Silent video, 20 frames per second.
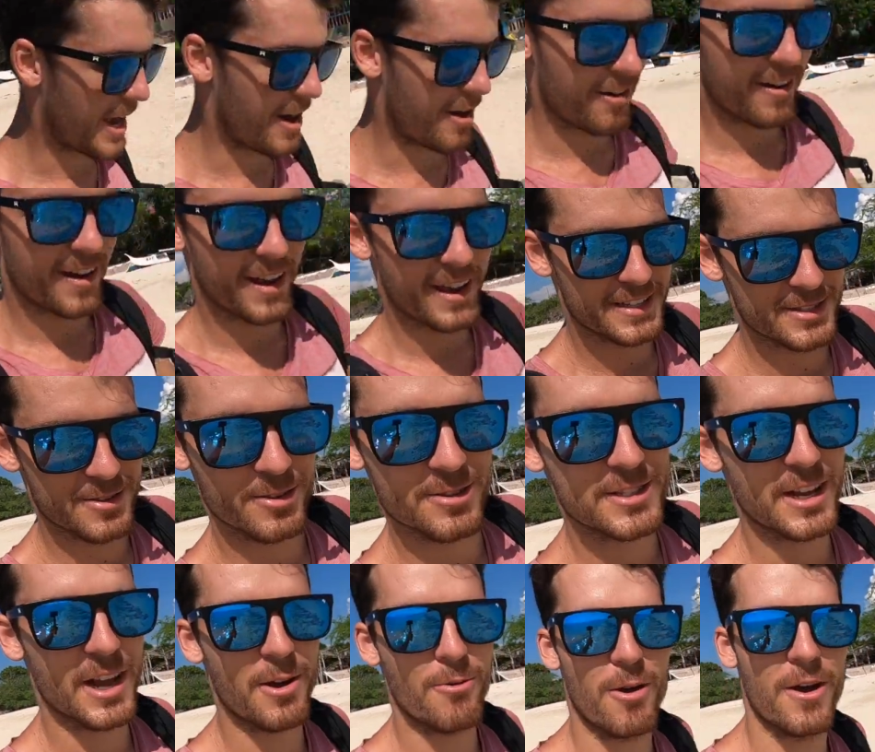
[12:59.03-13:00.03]
area, is
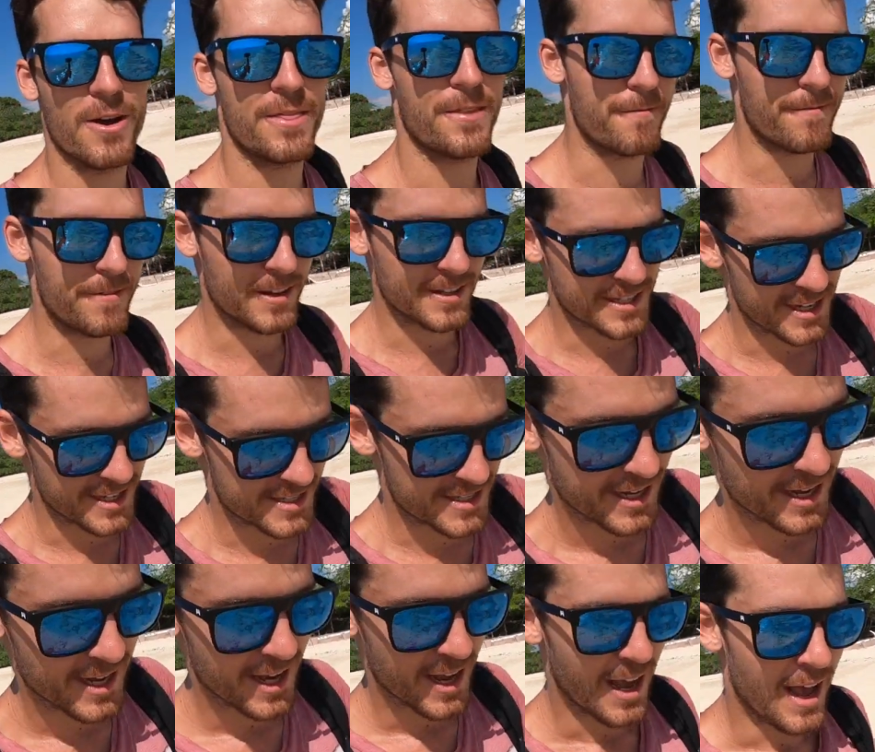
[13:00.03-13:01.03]
also worth a
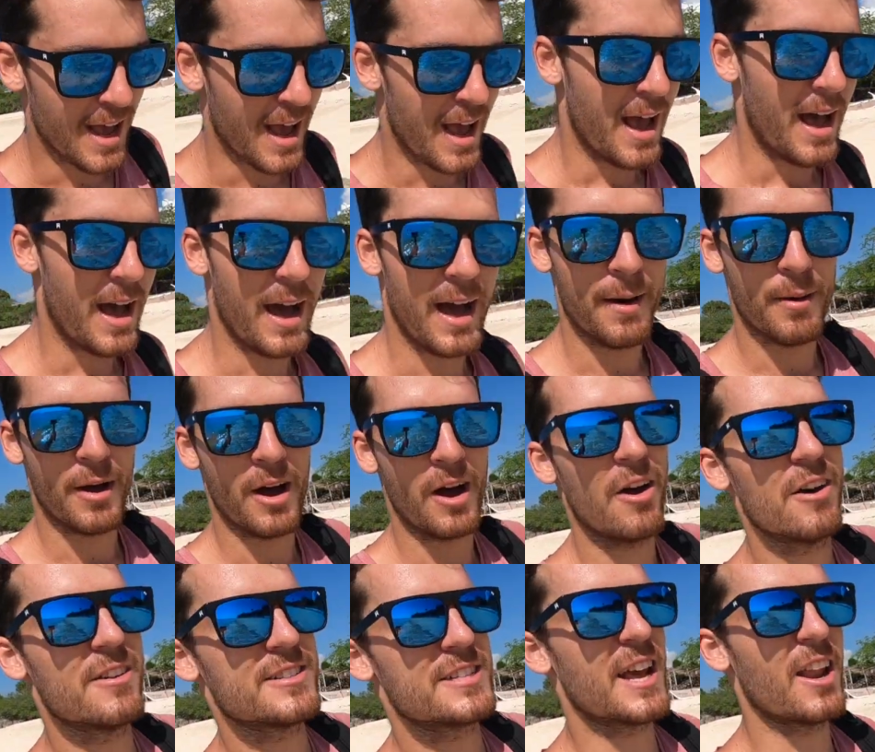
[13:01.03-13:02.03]
visit. I
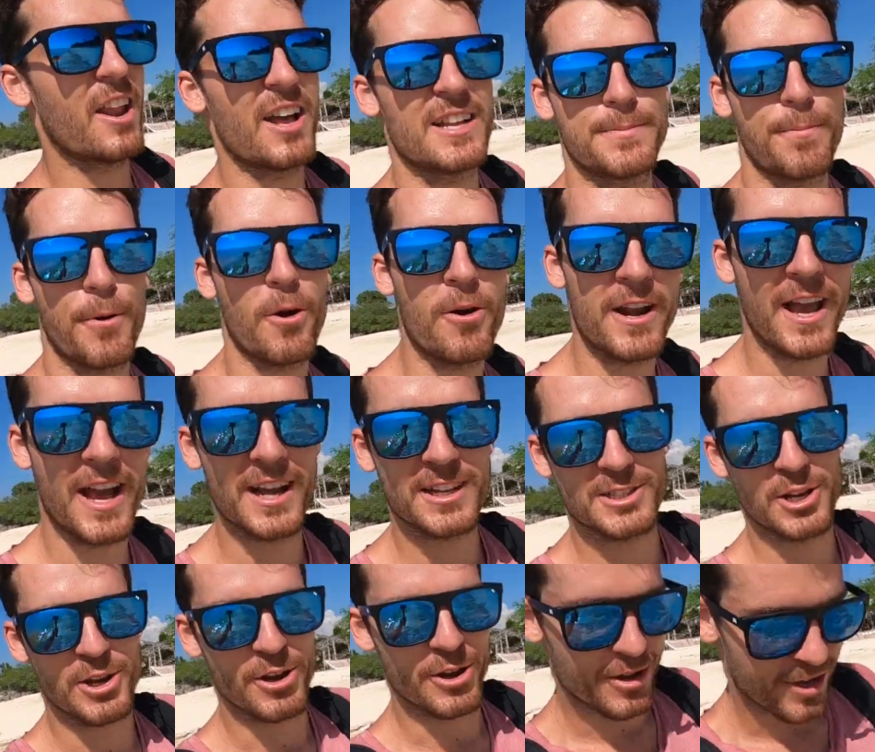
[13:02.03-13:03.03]
also like to point
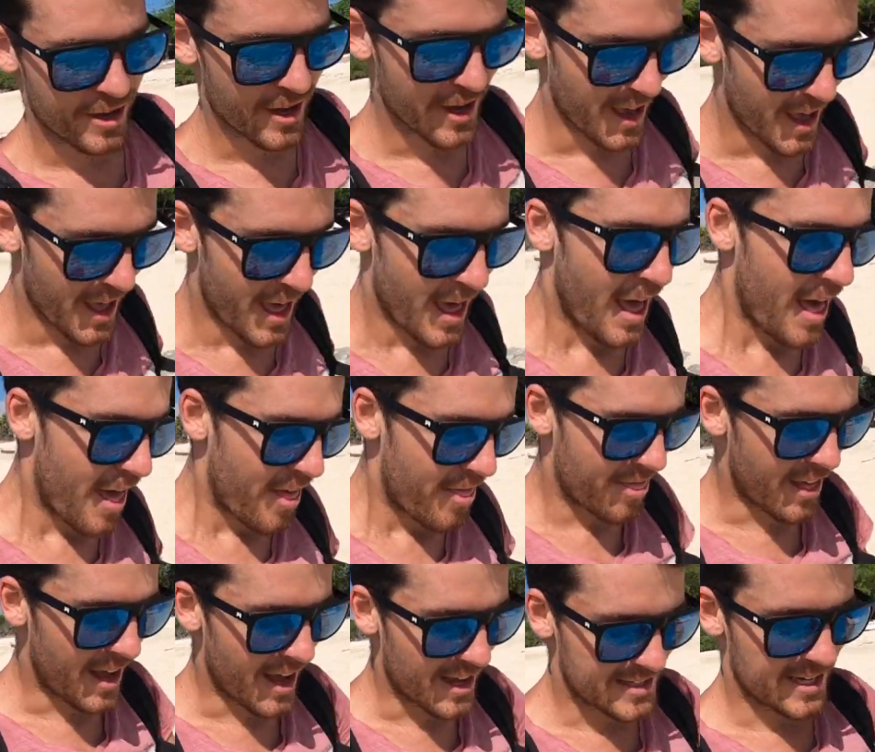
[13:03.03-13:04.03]
out too
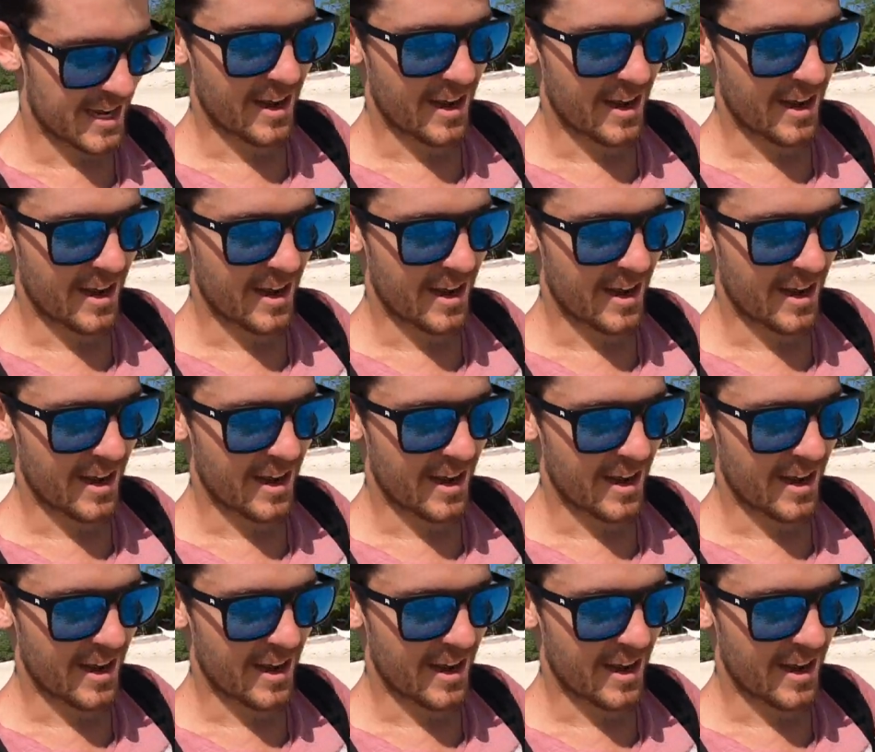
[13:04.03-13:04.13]
that